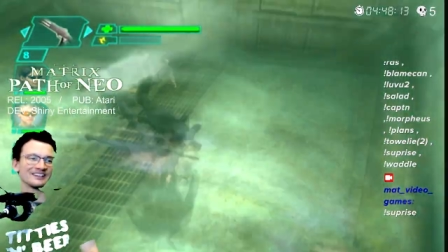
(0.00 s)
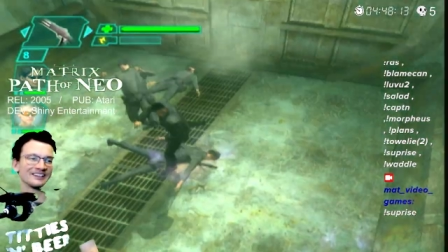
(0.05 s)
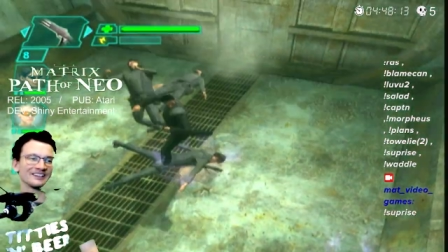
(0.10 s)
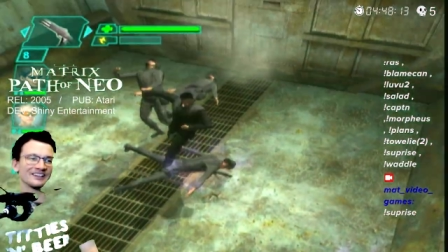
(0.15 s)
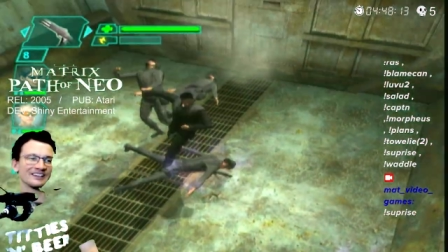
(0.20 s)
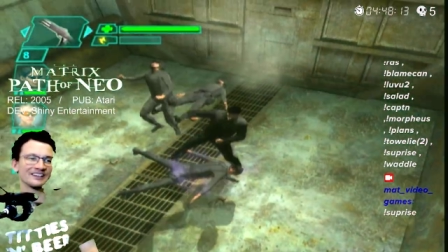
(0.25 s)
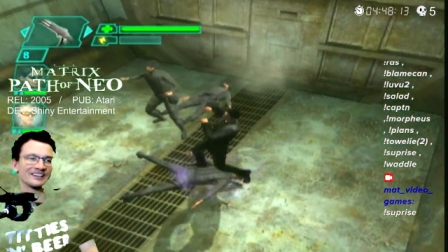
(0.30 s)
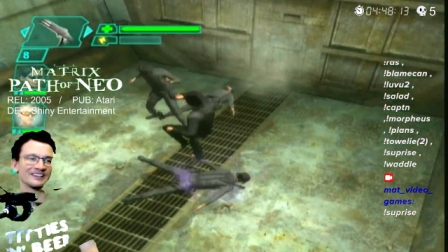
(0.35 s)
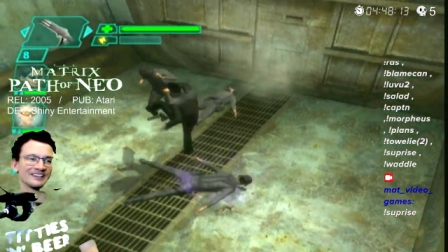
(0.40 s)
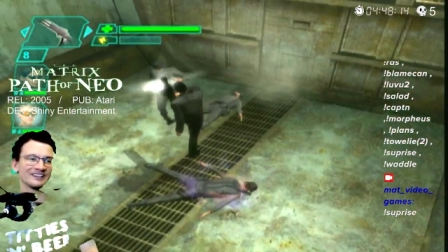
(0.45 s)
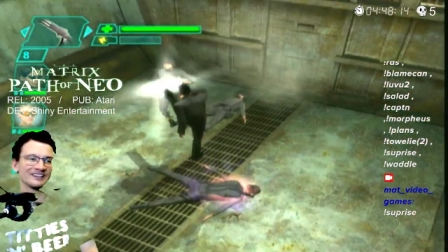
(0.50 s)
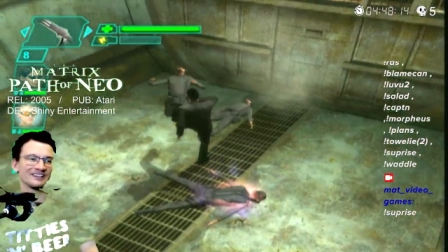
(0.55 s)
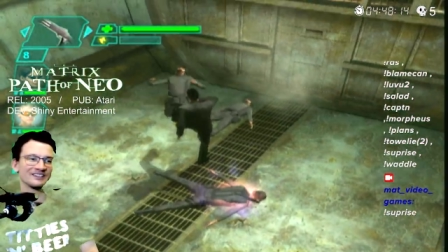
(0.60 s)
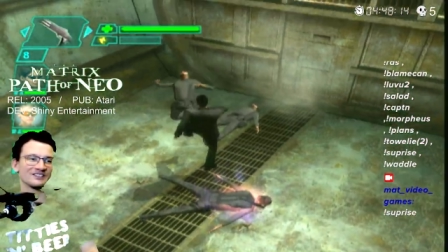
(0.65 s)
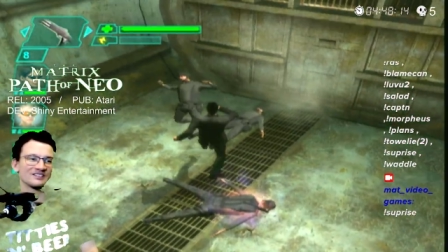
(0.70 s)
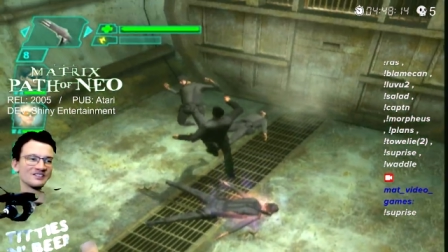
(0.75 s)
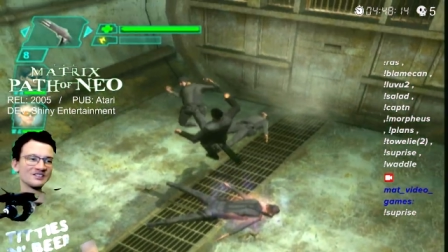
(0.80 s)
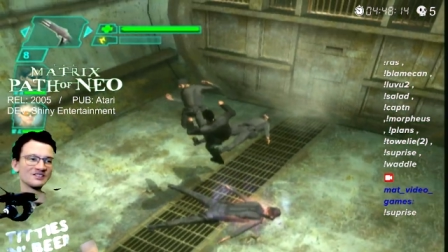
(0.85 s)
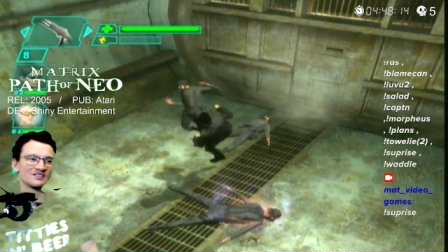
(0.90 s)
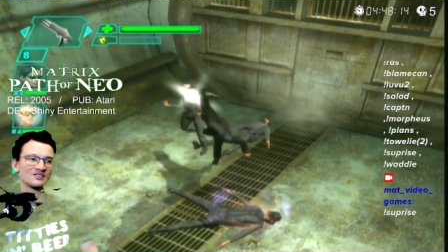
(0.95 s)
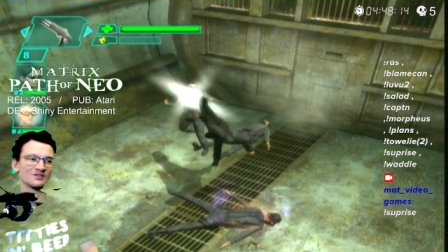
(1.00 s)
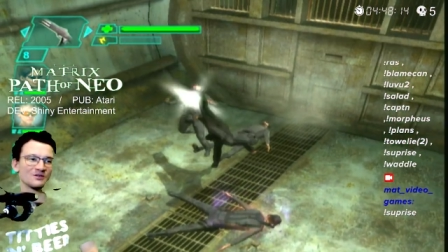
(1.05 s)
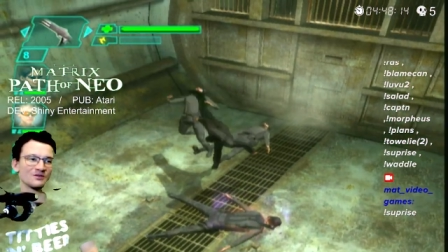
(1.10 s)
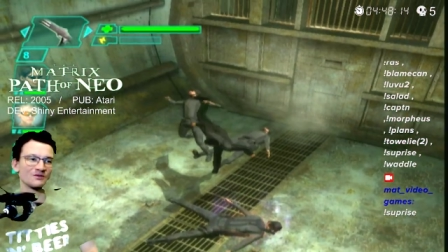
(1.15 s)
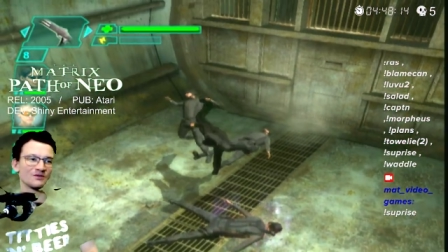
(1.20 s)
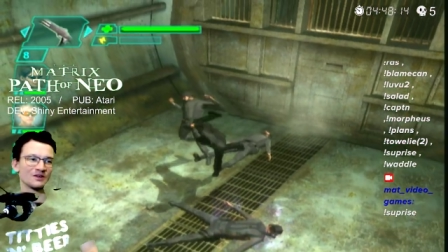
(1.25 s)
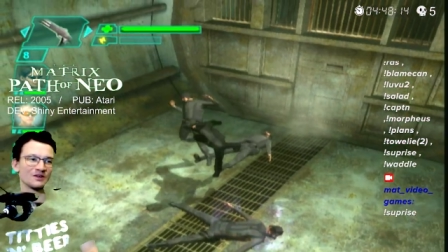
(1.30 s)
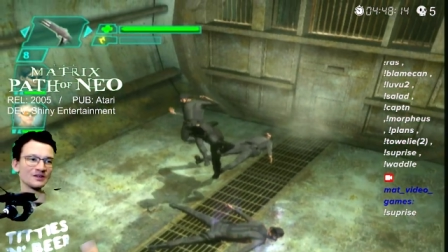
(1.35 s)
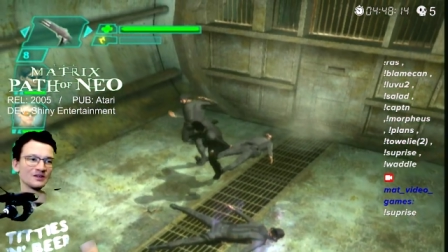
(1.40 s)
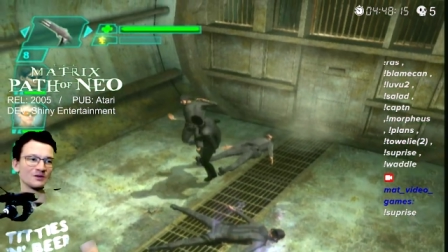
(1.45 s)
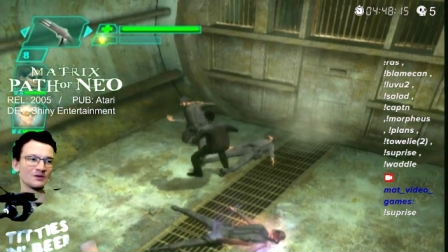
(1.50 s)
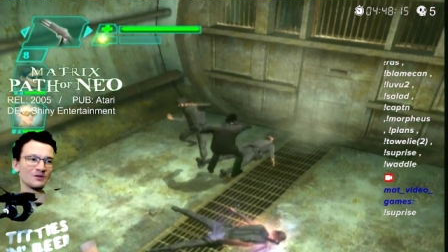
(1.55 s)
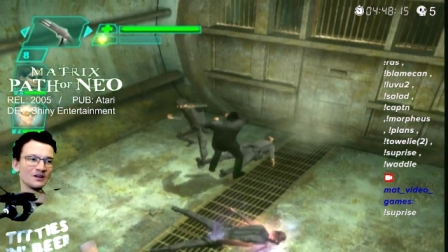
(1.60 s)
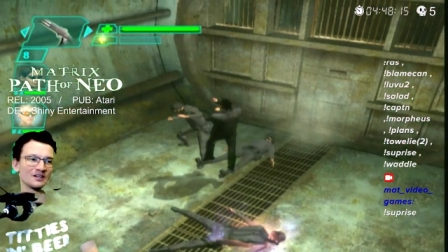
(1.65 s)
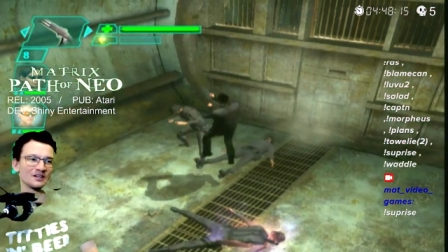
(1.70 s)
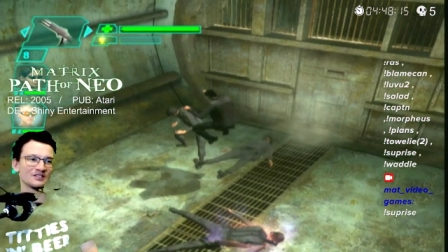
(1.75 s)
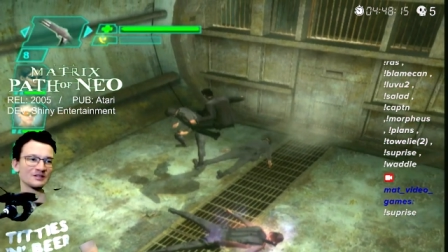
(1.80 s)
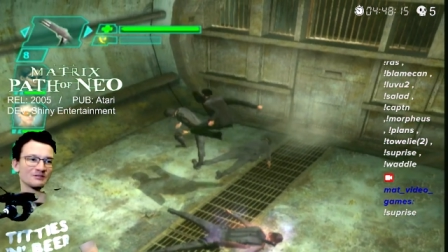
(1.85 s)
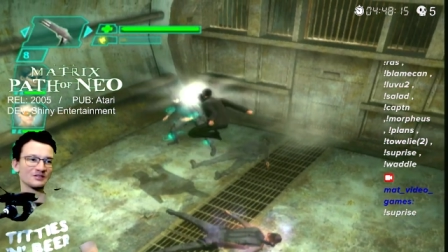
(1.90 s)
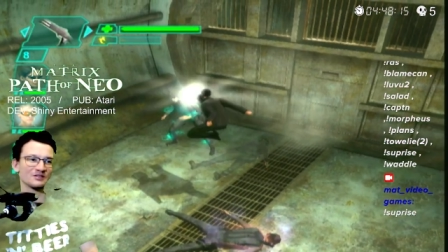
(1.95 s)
like it's just so fun to watch him